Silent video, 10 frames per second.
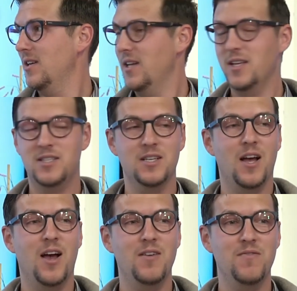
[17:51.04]
It's an
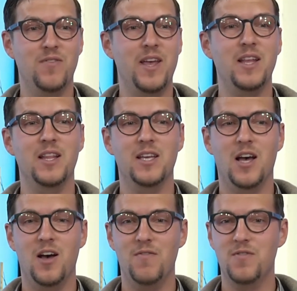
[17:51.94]
unveiling
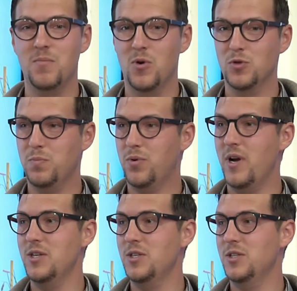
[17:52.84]
of the most
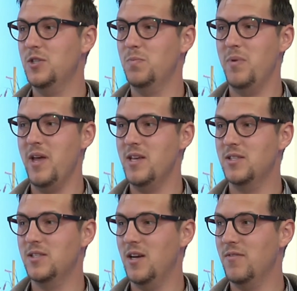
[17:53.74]
precious
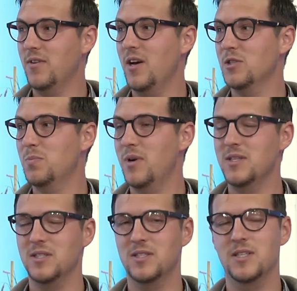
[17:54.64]
space of God's
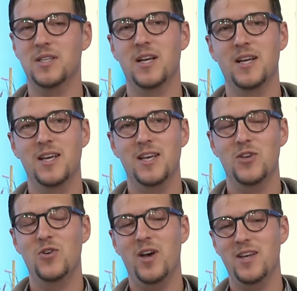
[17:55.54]
presence.
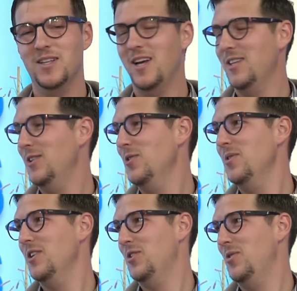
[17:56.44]
I
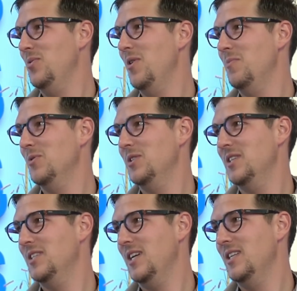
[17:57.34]
alluded to almost
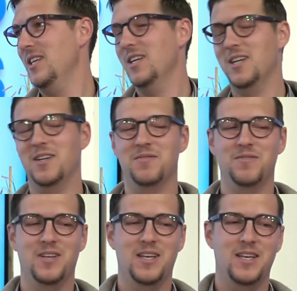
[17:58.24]
this idea of
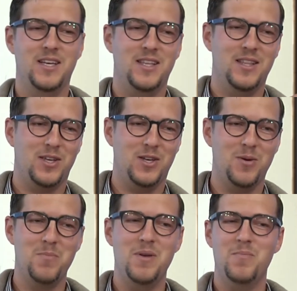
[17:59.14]
the
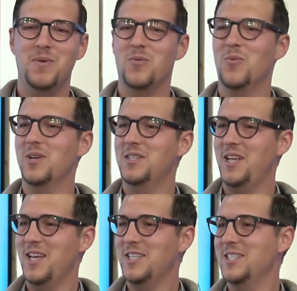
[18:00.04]
commitment one
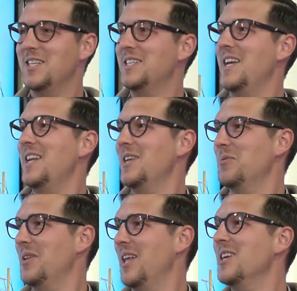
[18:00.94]
takes in a dating
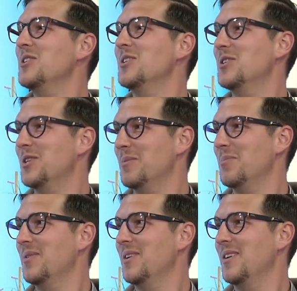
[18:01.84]
relationship.
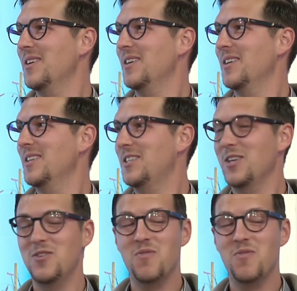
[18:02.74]
Till you